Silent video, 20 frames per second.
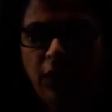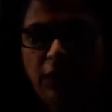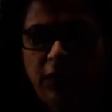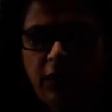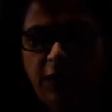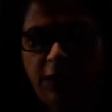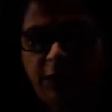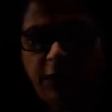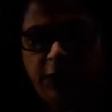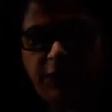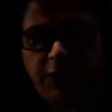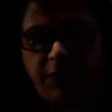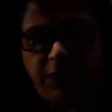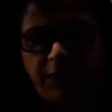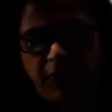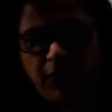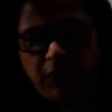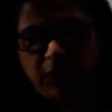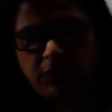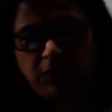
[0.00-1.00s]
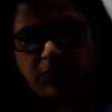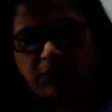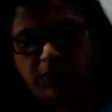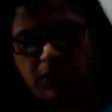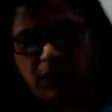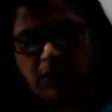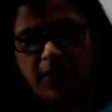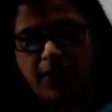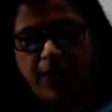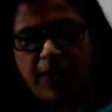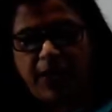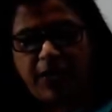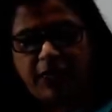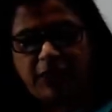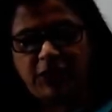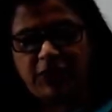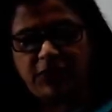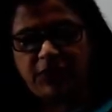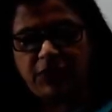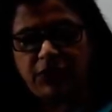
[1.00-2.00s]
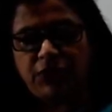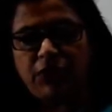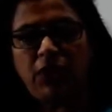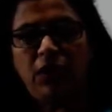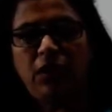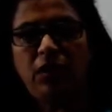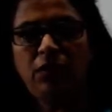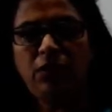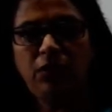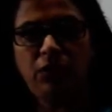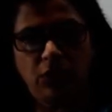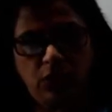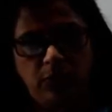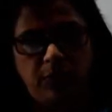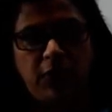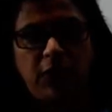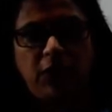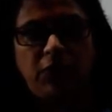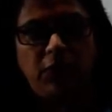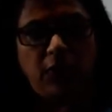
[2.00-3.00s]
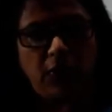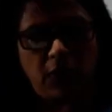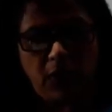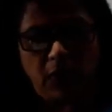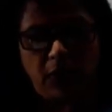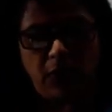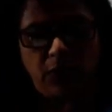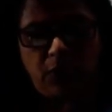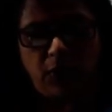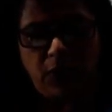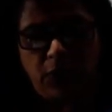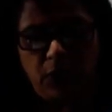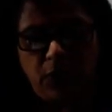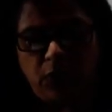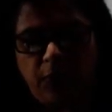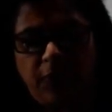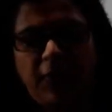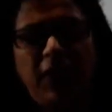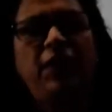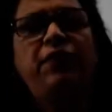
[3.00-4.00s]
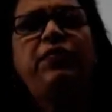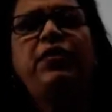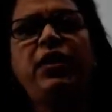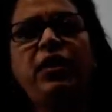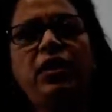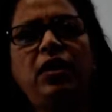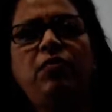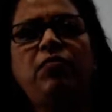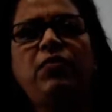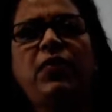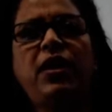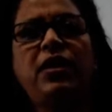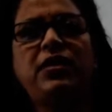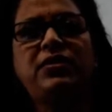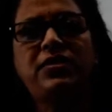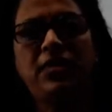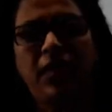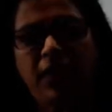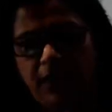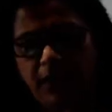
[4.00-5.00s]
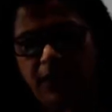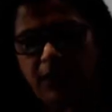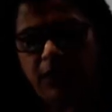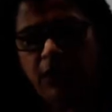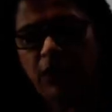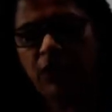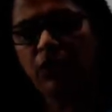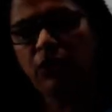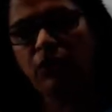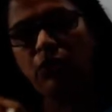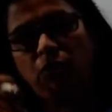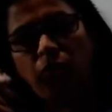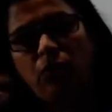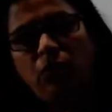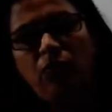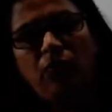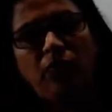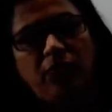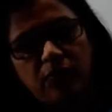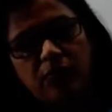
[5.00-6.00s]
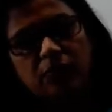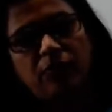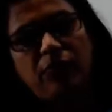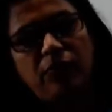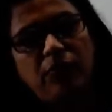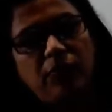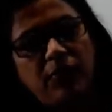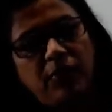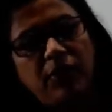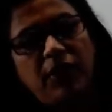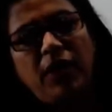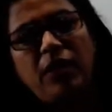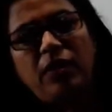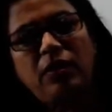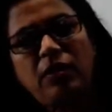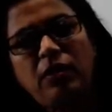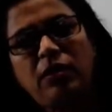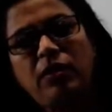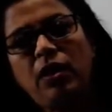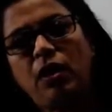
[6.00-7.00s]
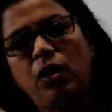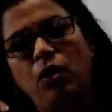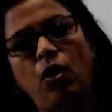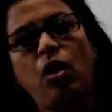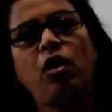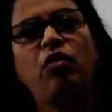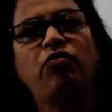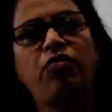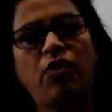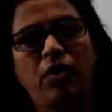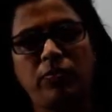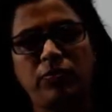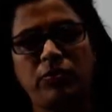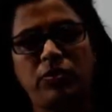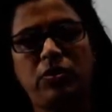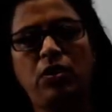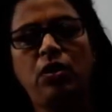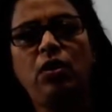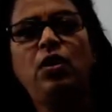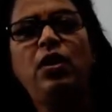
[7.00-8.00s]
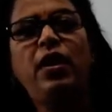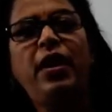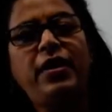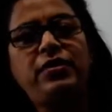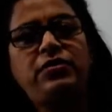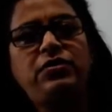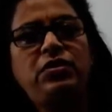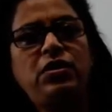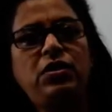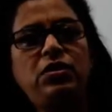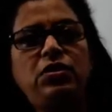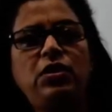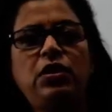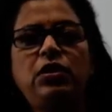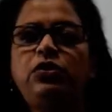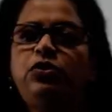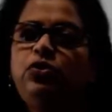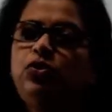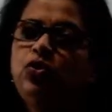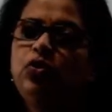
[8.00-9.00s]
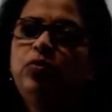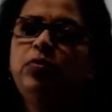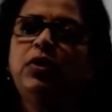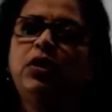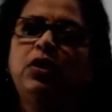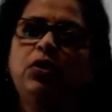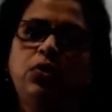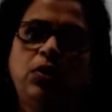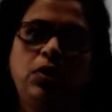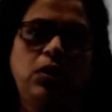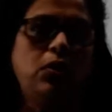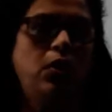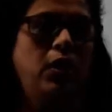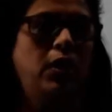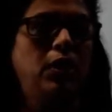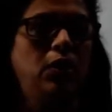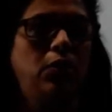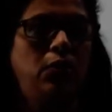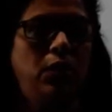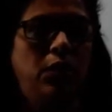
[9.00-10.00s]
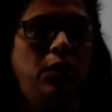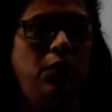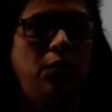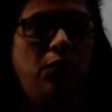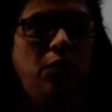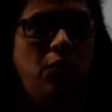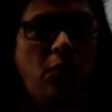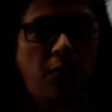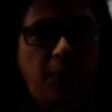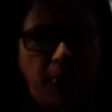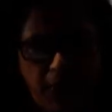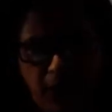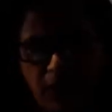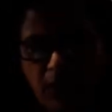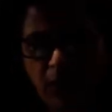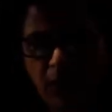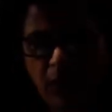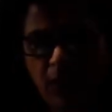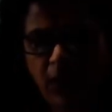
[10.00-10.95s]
Therefore, 50th question, HCG, human chorionic gonadotropin. Every time I say it, you get the long forms. HCG is human chorionic gonadotropin.